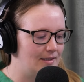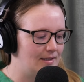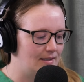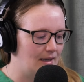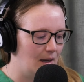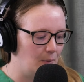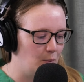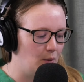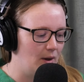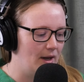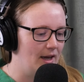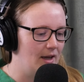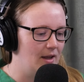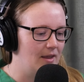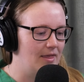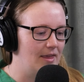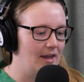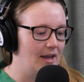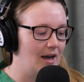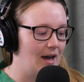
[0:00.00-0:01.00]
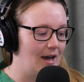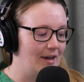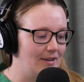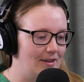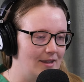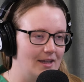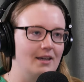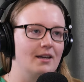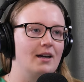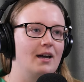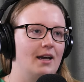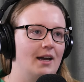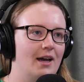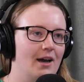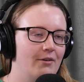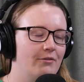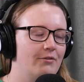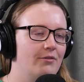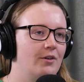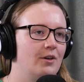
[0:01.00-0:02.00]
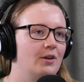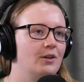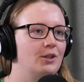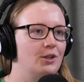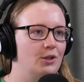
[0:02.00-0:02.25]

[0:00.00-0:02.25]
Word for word: somewhere that I think I have